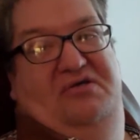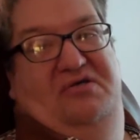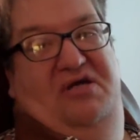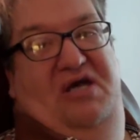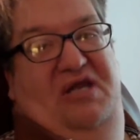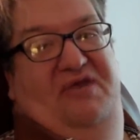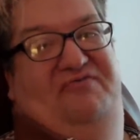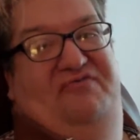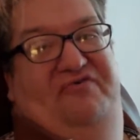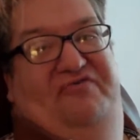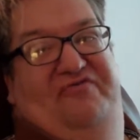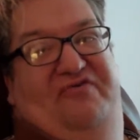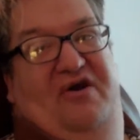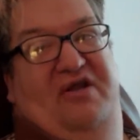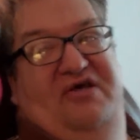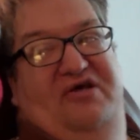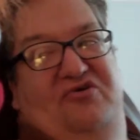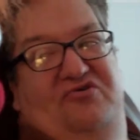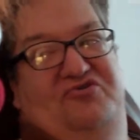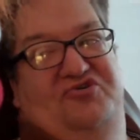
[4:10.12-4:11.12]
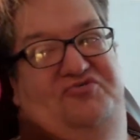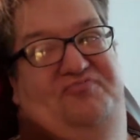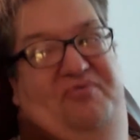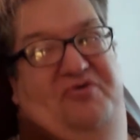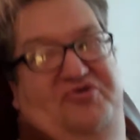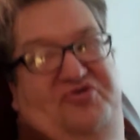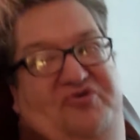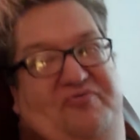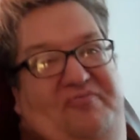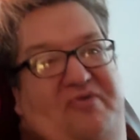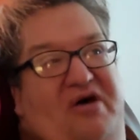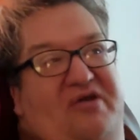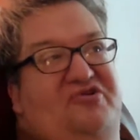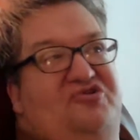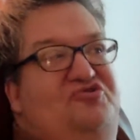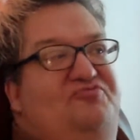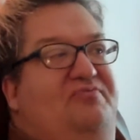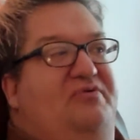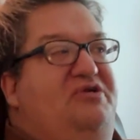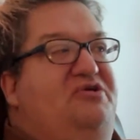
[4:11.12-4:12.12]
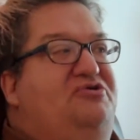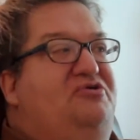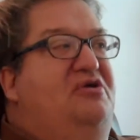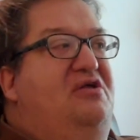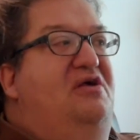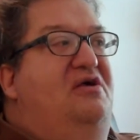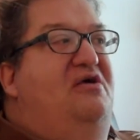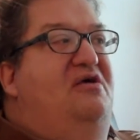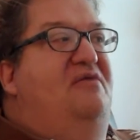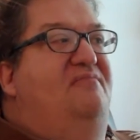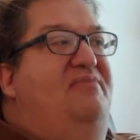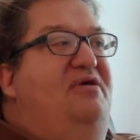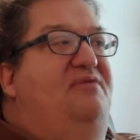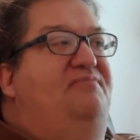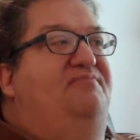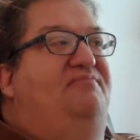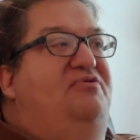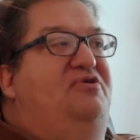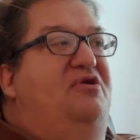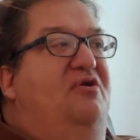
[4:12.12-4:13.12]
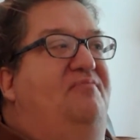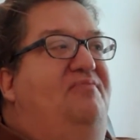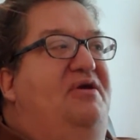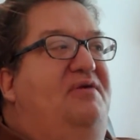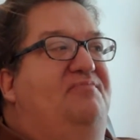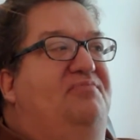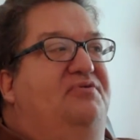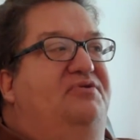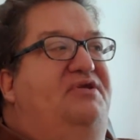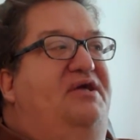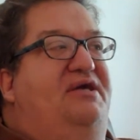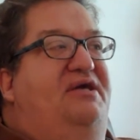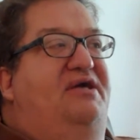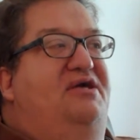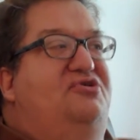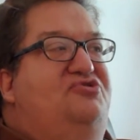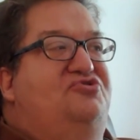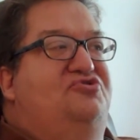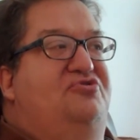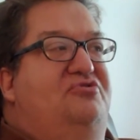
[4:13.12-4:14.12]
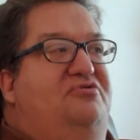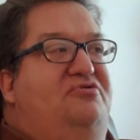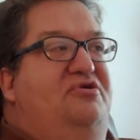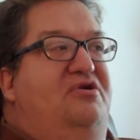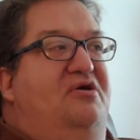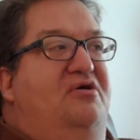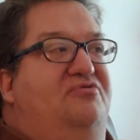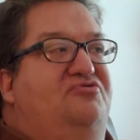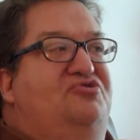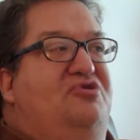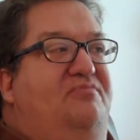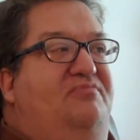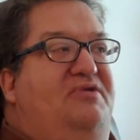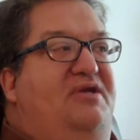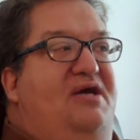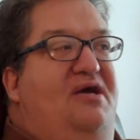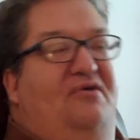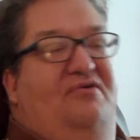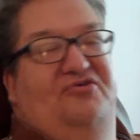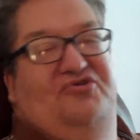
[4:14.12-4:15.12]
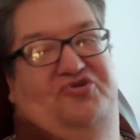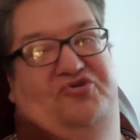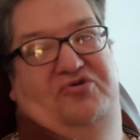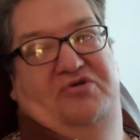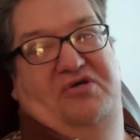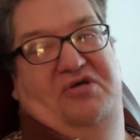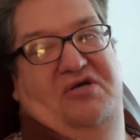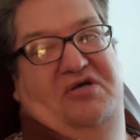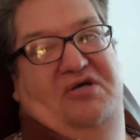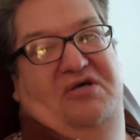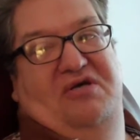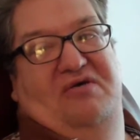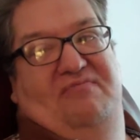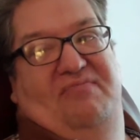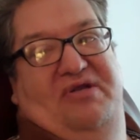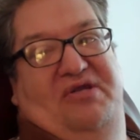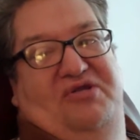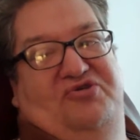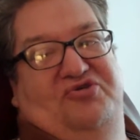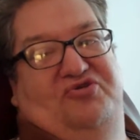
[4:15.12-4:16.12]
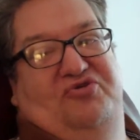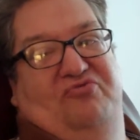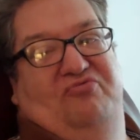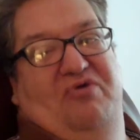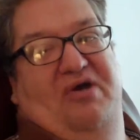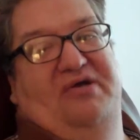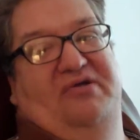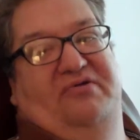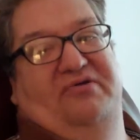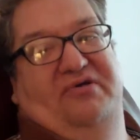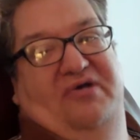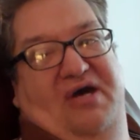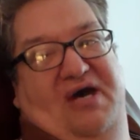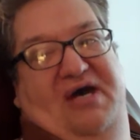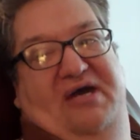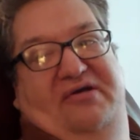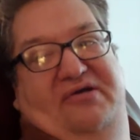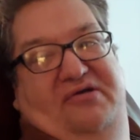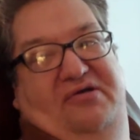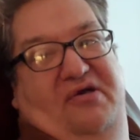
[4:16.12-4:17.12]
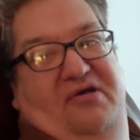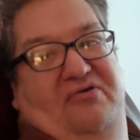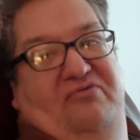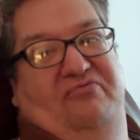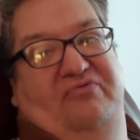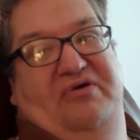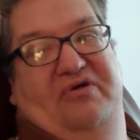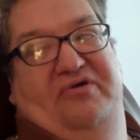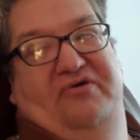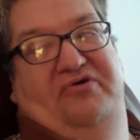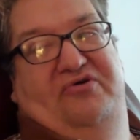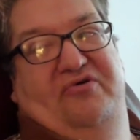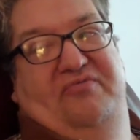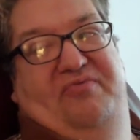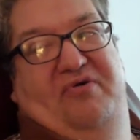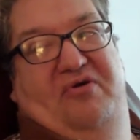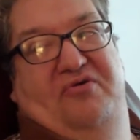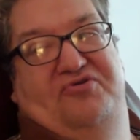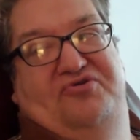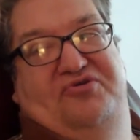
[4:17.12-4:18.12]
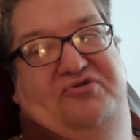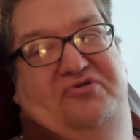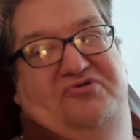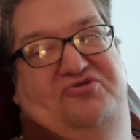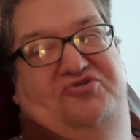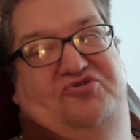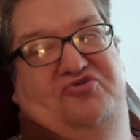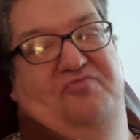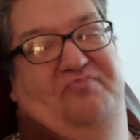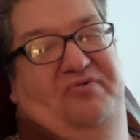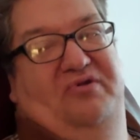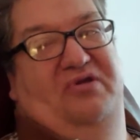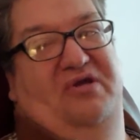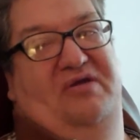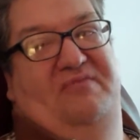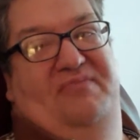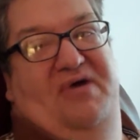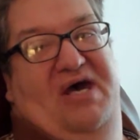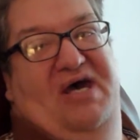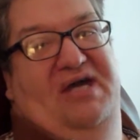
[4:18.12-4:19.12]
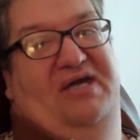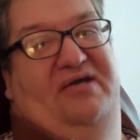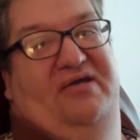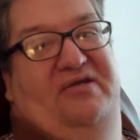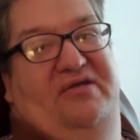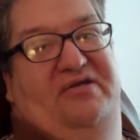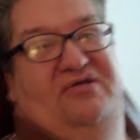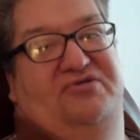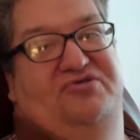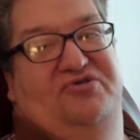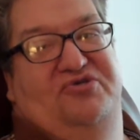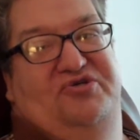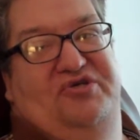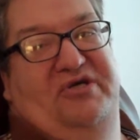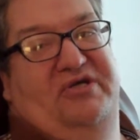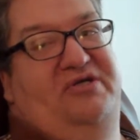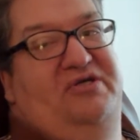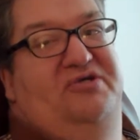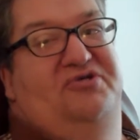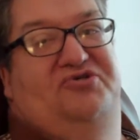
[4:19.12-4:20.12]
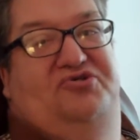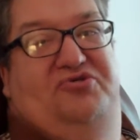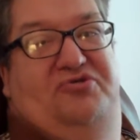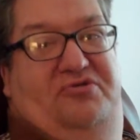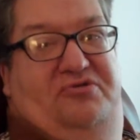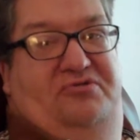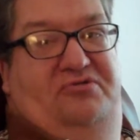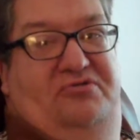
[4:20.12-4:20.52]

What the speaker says: And if you're funny, he'll just push your buttons. But people think he's something else, but he's just a regular guy and a really good person and super laid back, and he's a genius.